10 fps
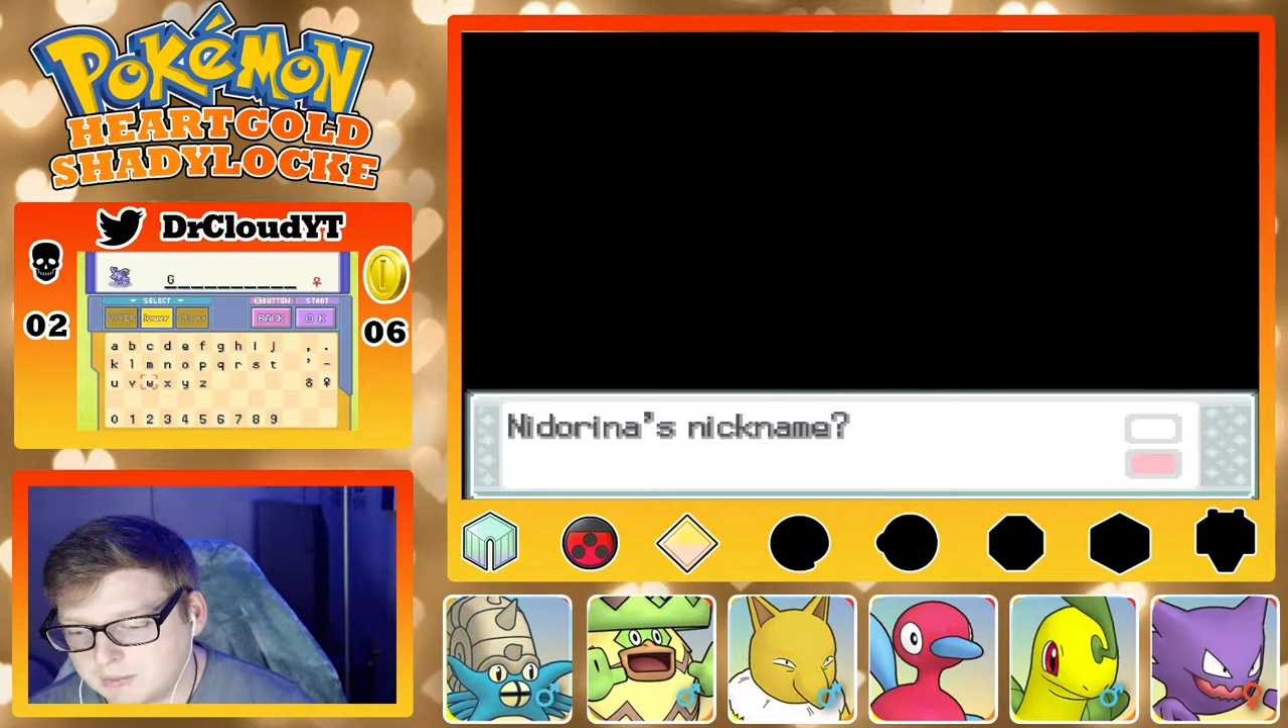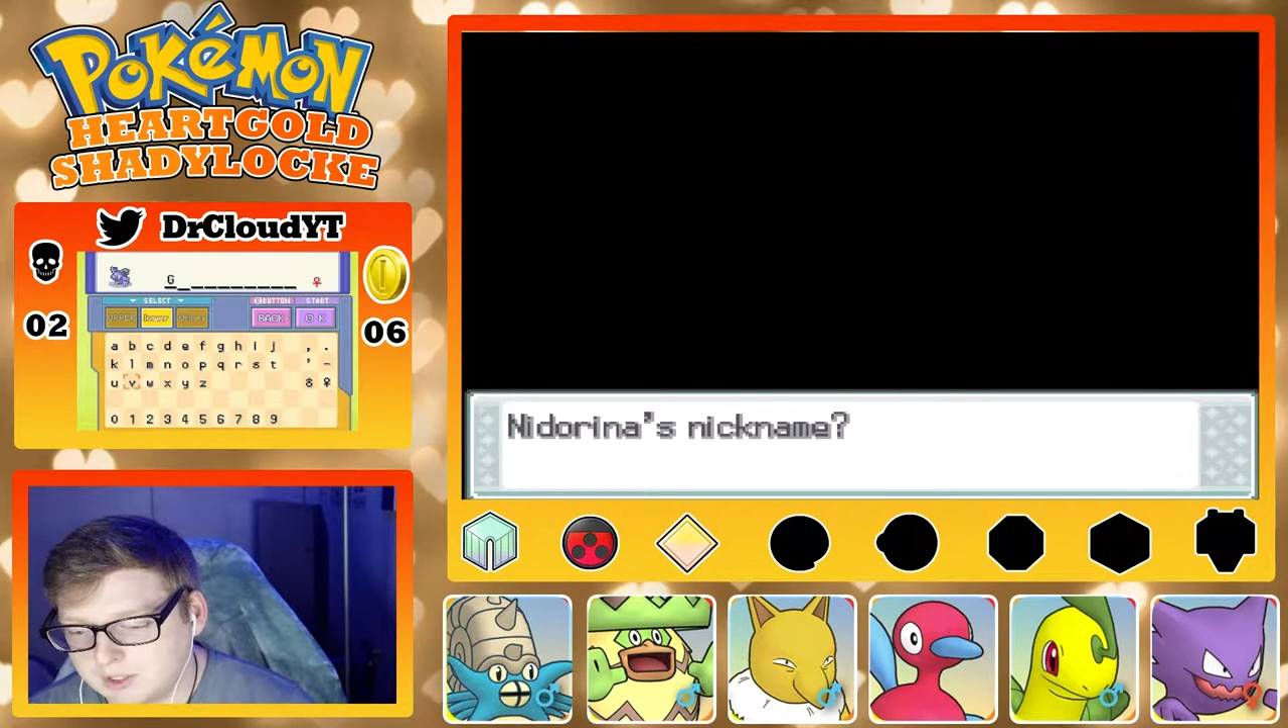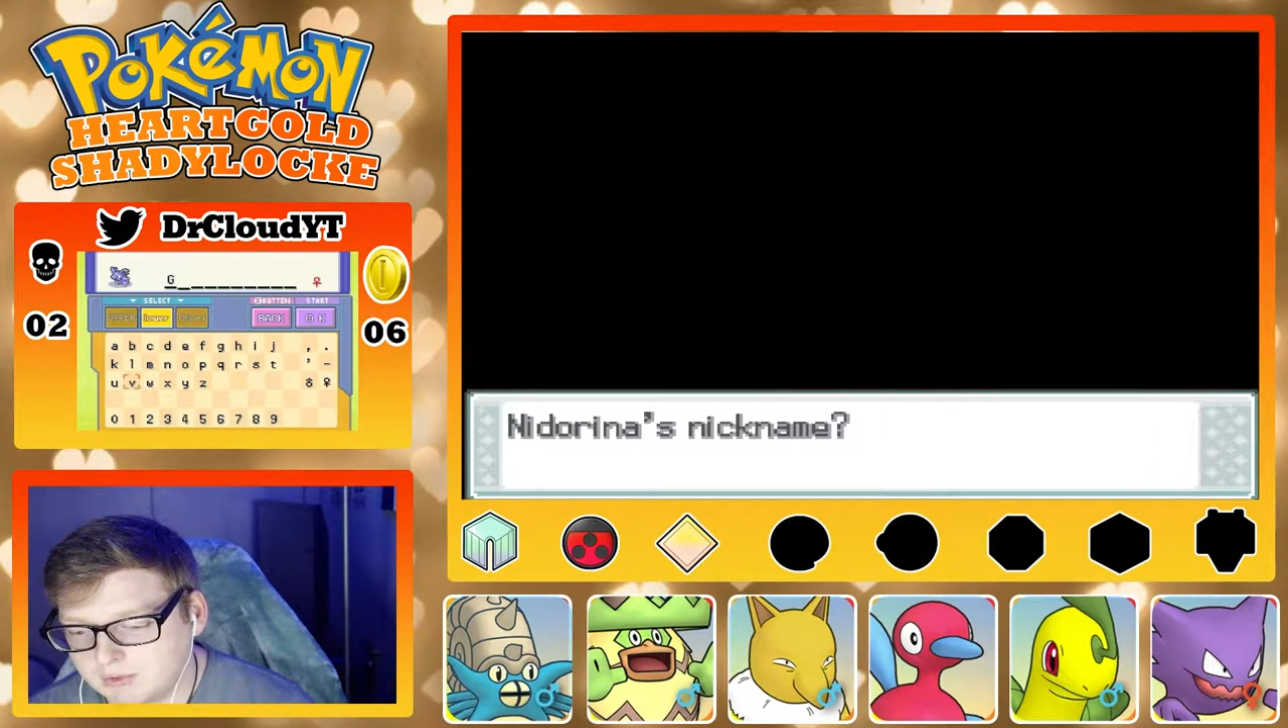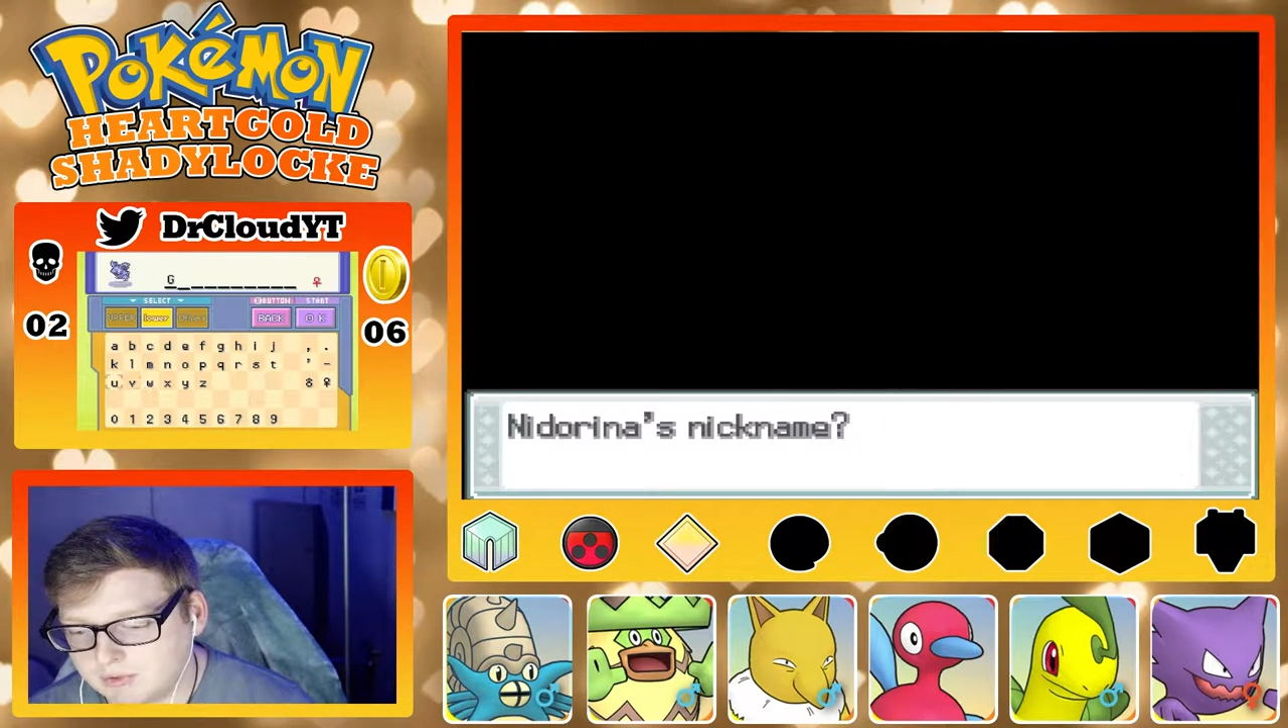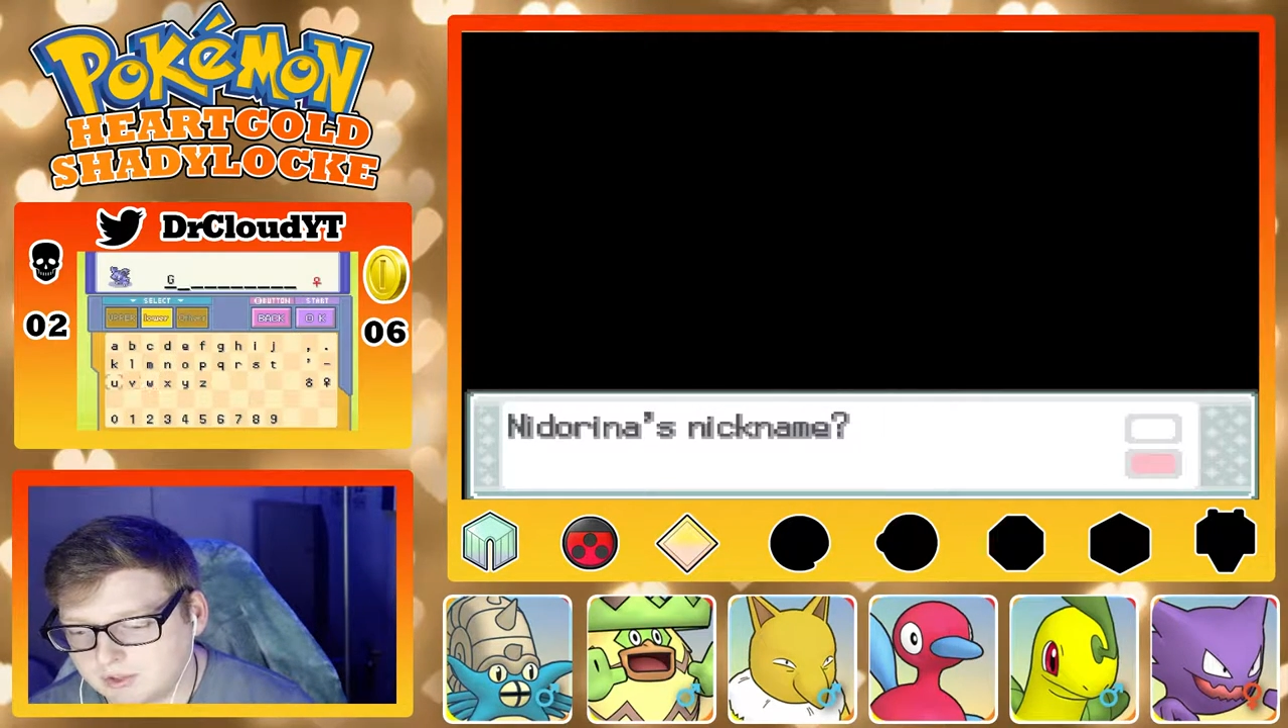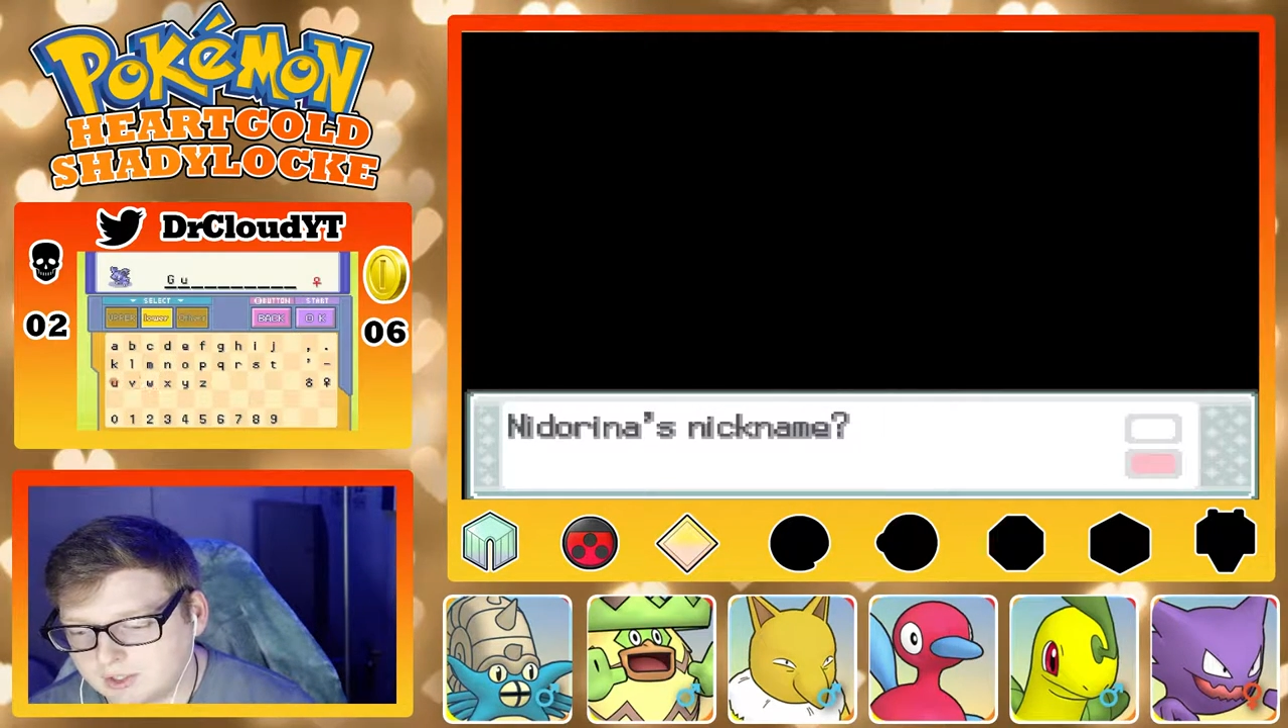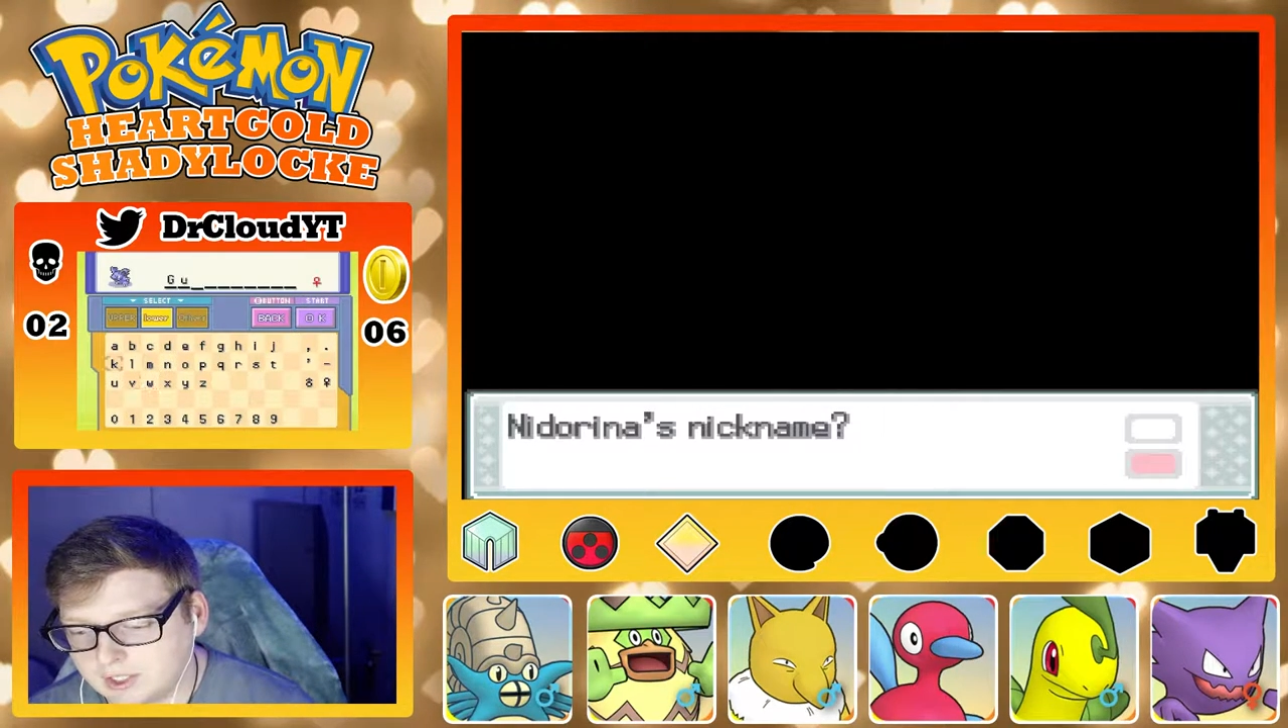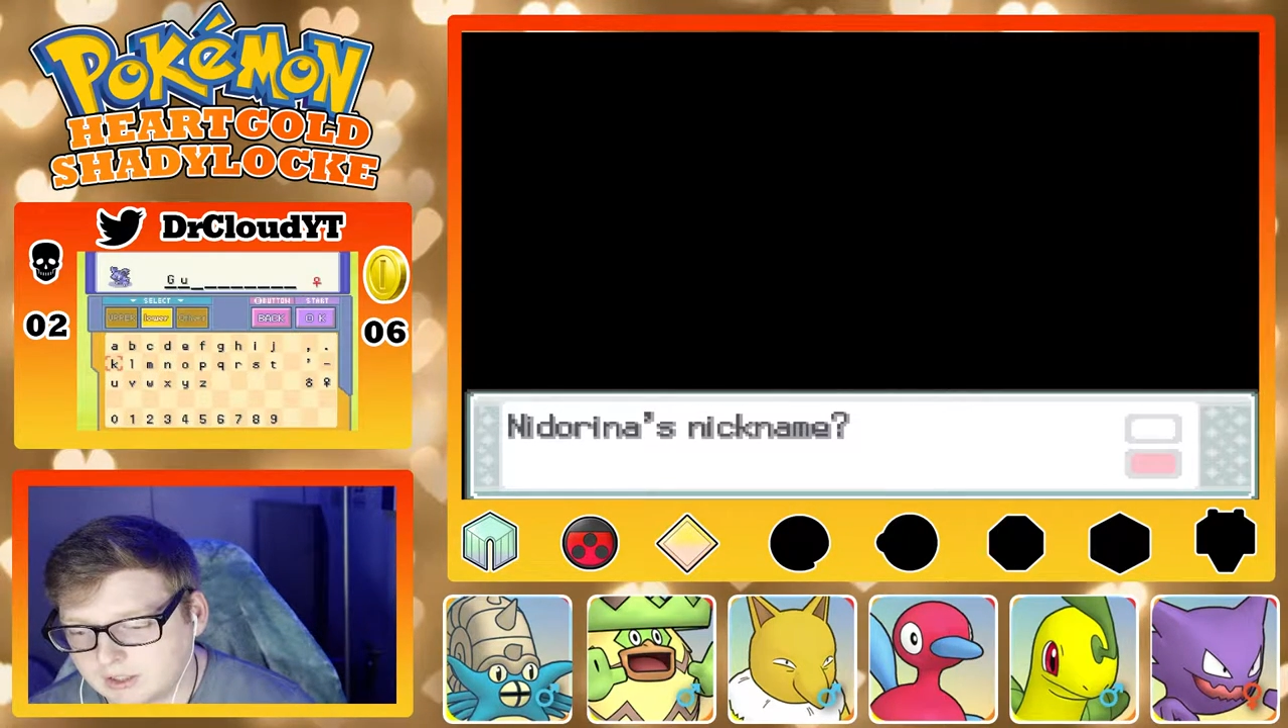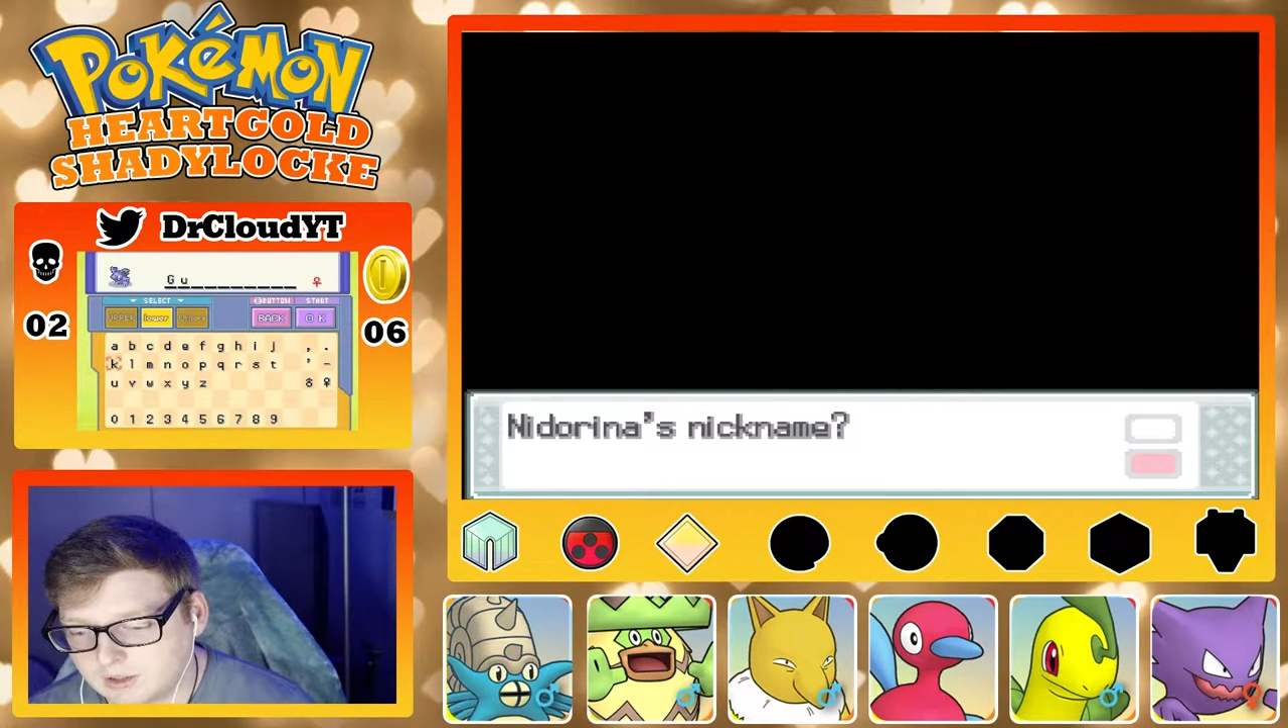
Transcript: that I feel like